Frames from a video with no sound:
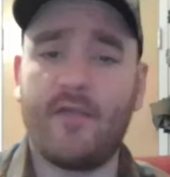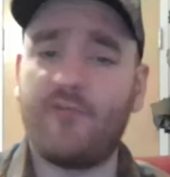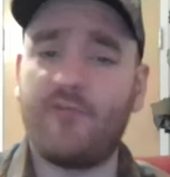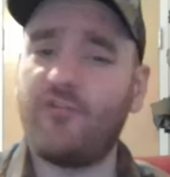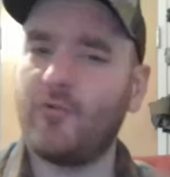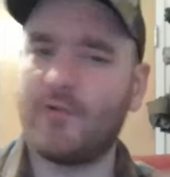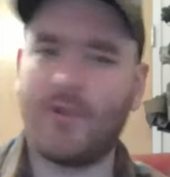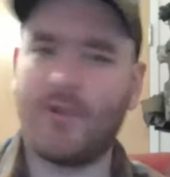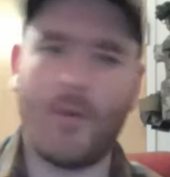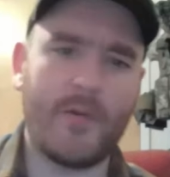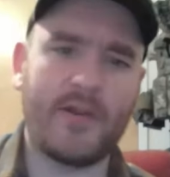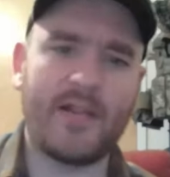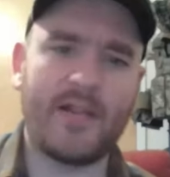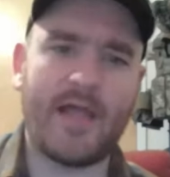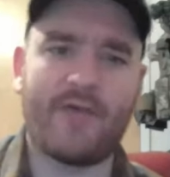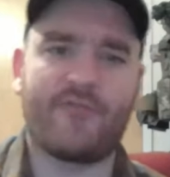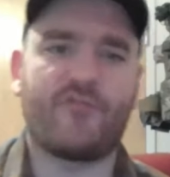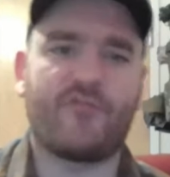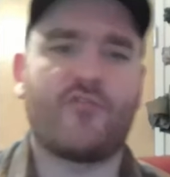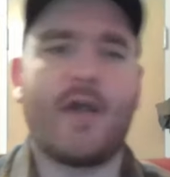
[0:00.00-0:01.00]
They shoot low and
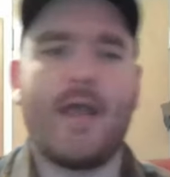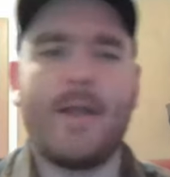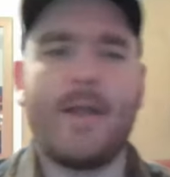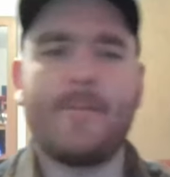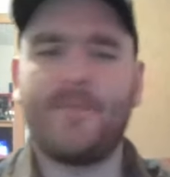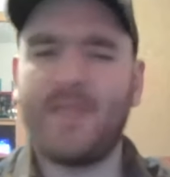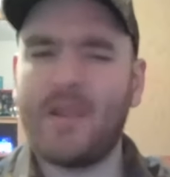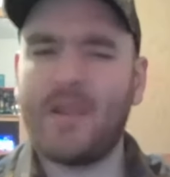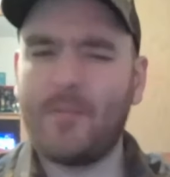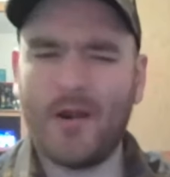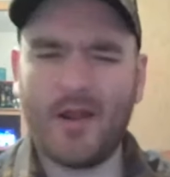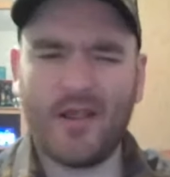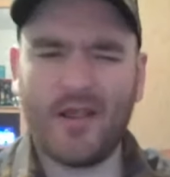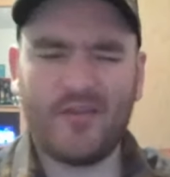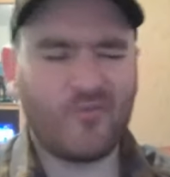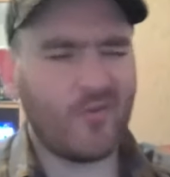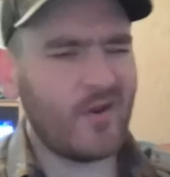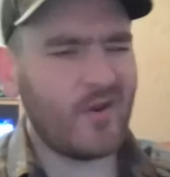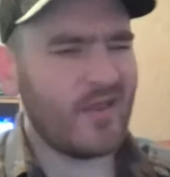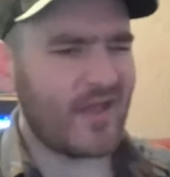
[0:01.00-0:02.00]
left, right? The
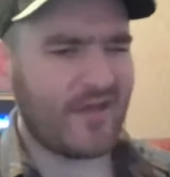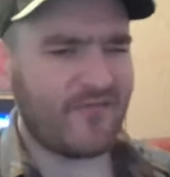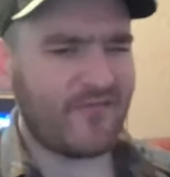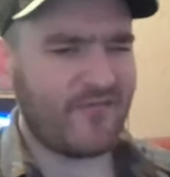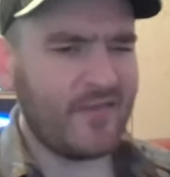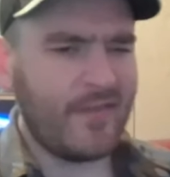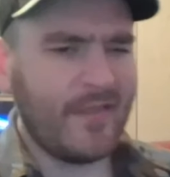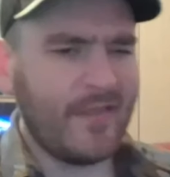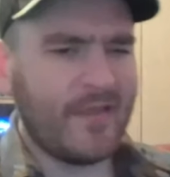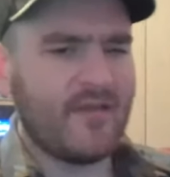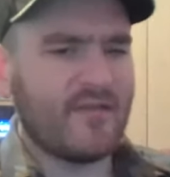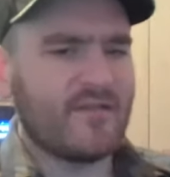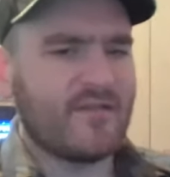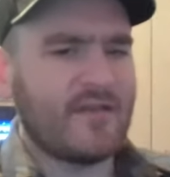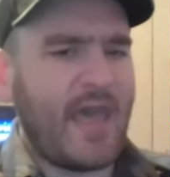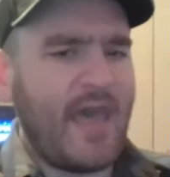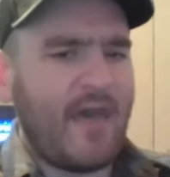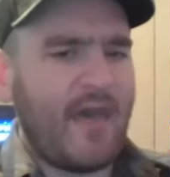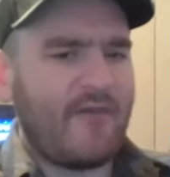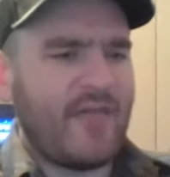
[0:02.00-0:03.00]
MR920, I feel like it
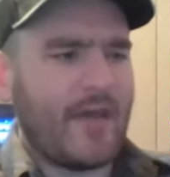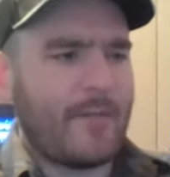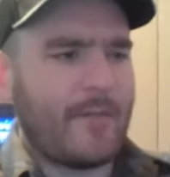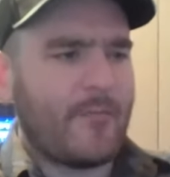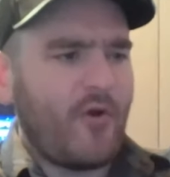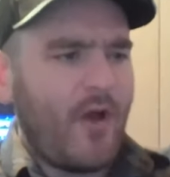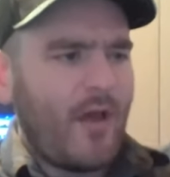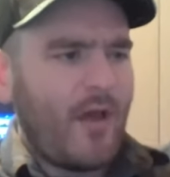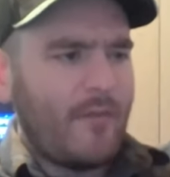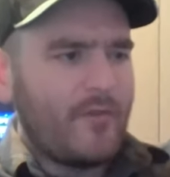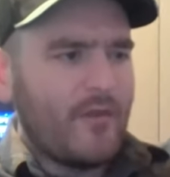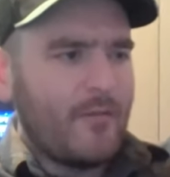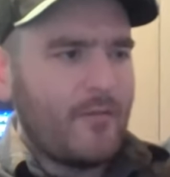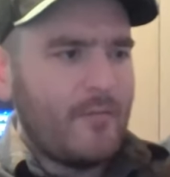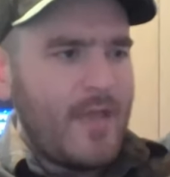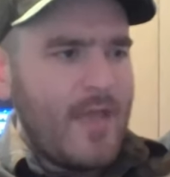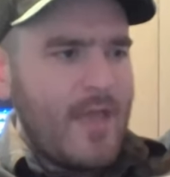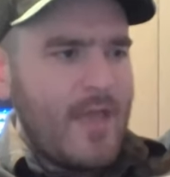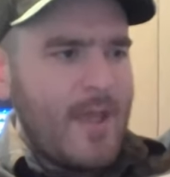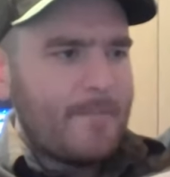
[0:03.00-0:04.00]
doesn't have that
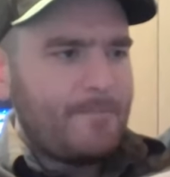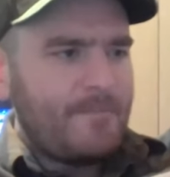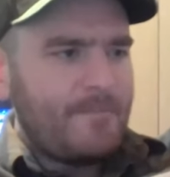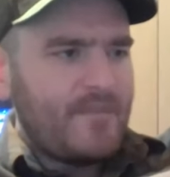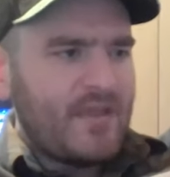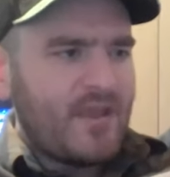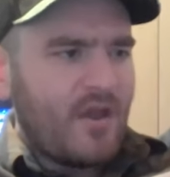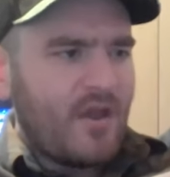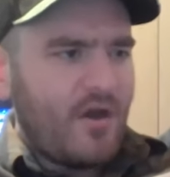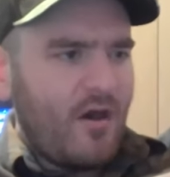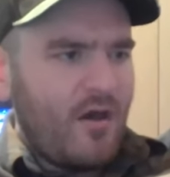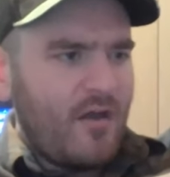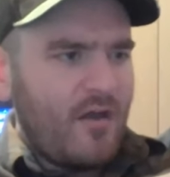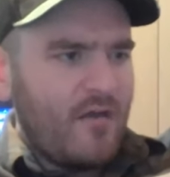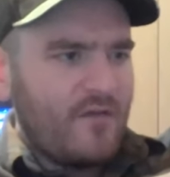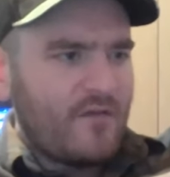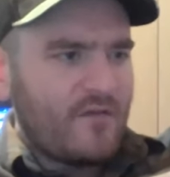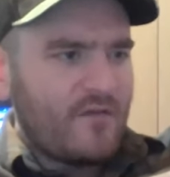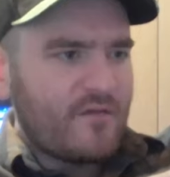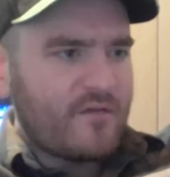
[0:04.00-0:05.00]
problem
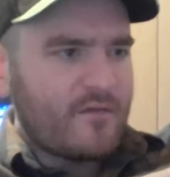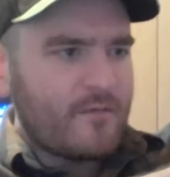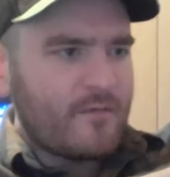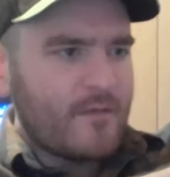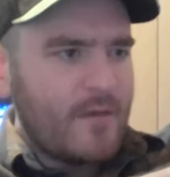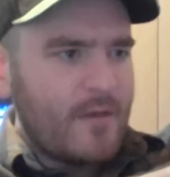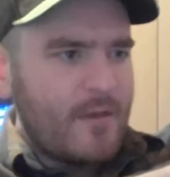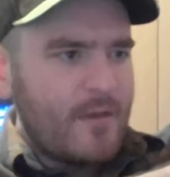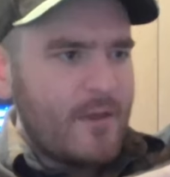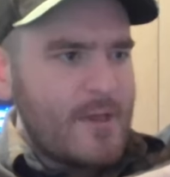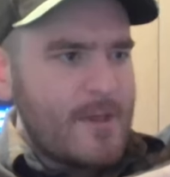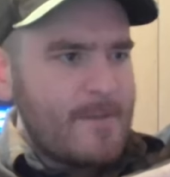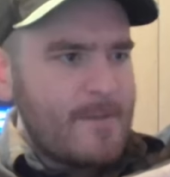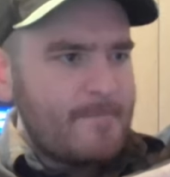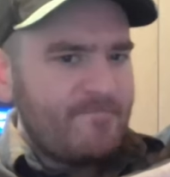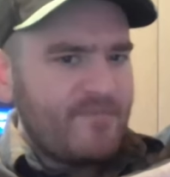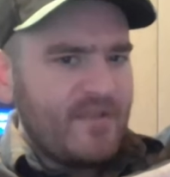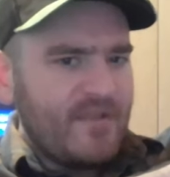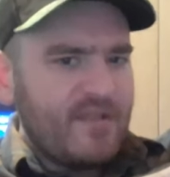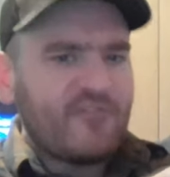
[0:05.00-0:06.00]
because
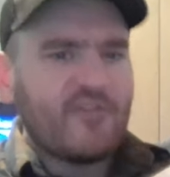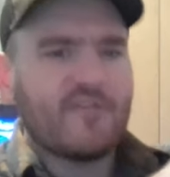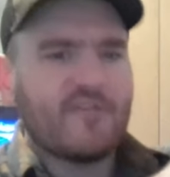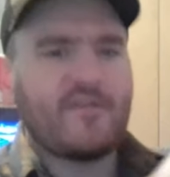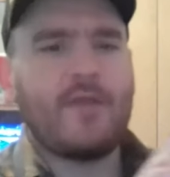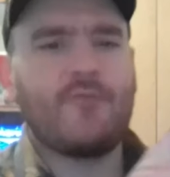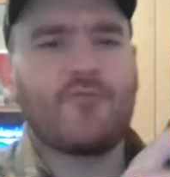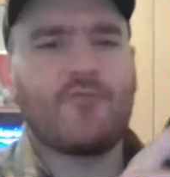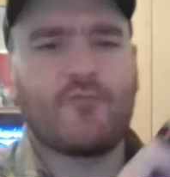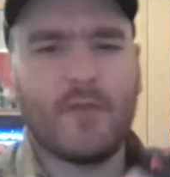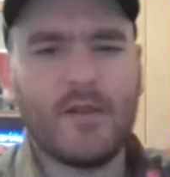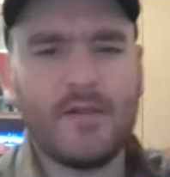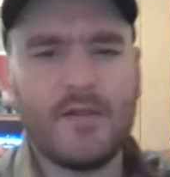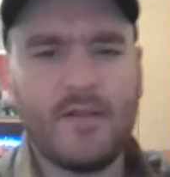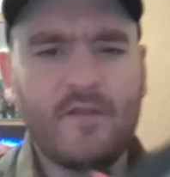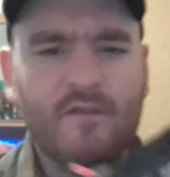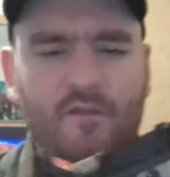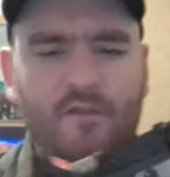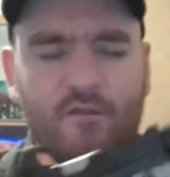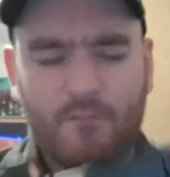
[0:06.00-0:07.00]
it's just a
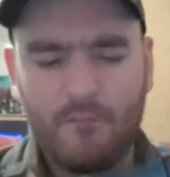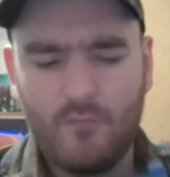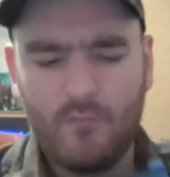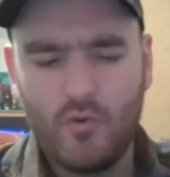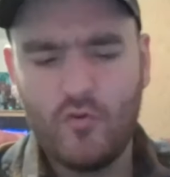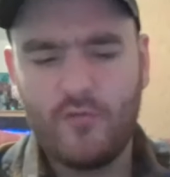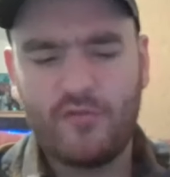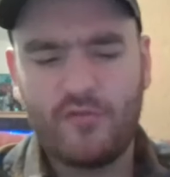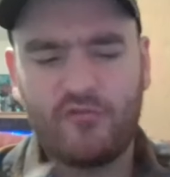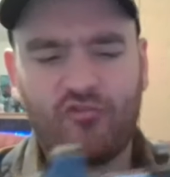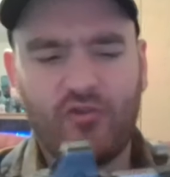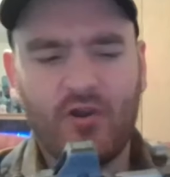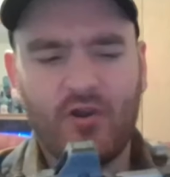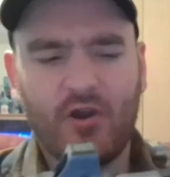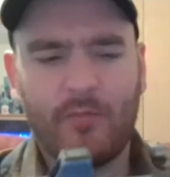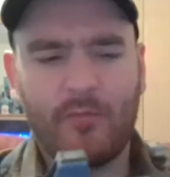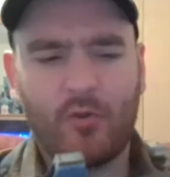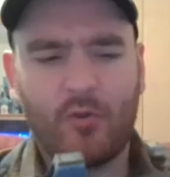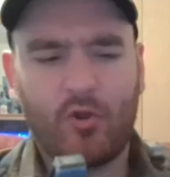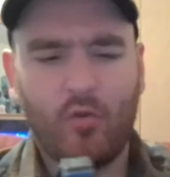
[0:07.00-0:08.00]
really smooth
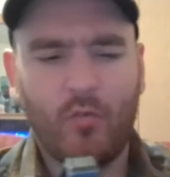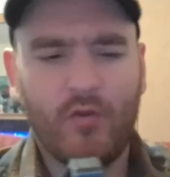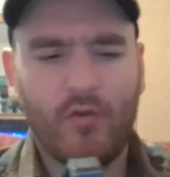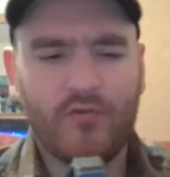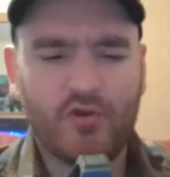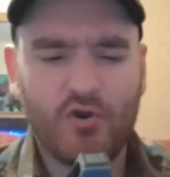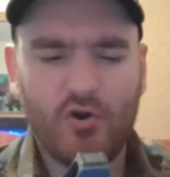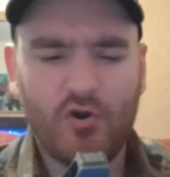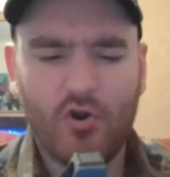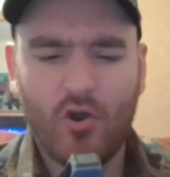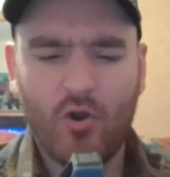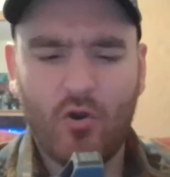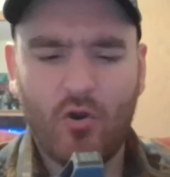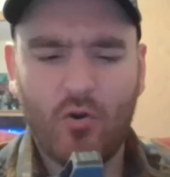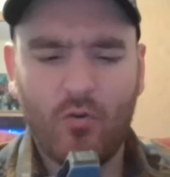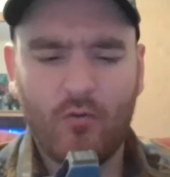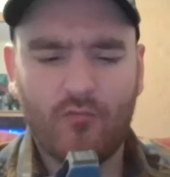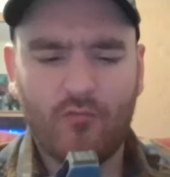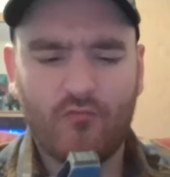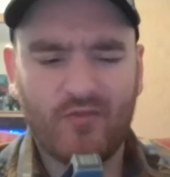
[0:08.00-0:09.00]
trigger pull with
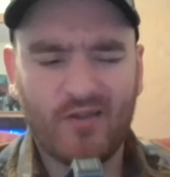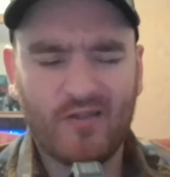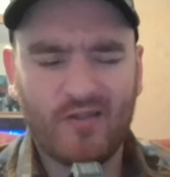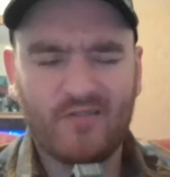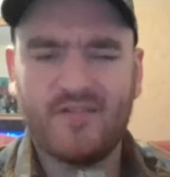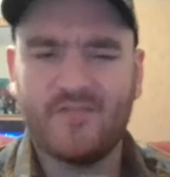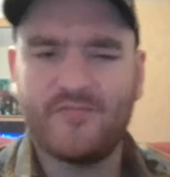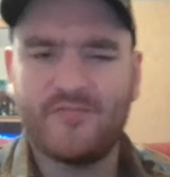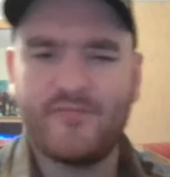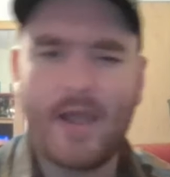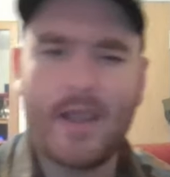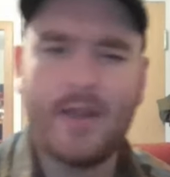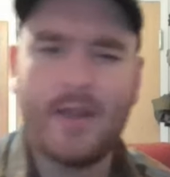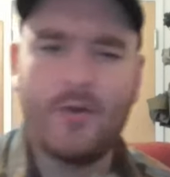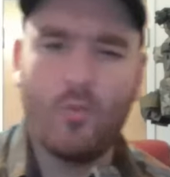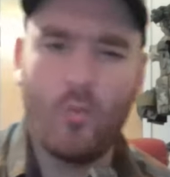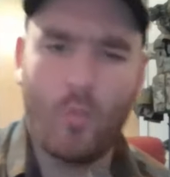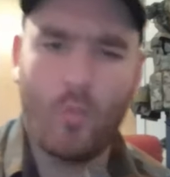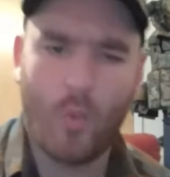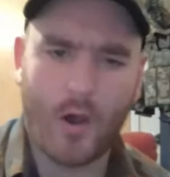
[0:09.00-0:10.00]
no real
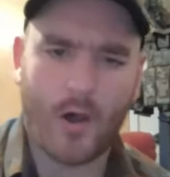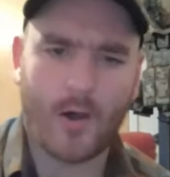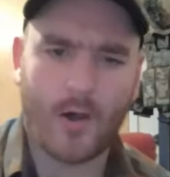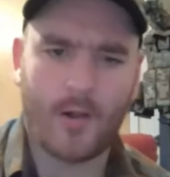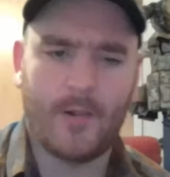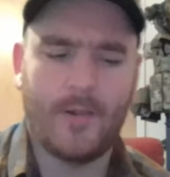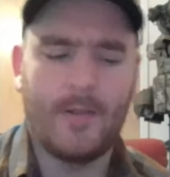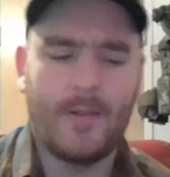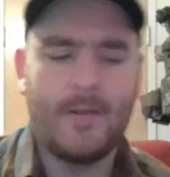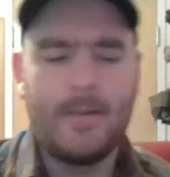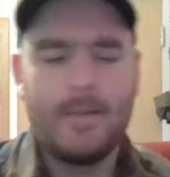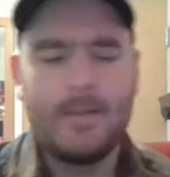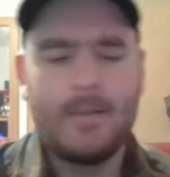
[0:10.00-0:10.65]
defined wall.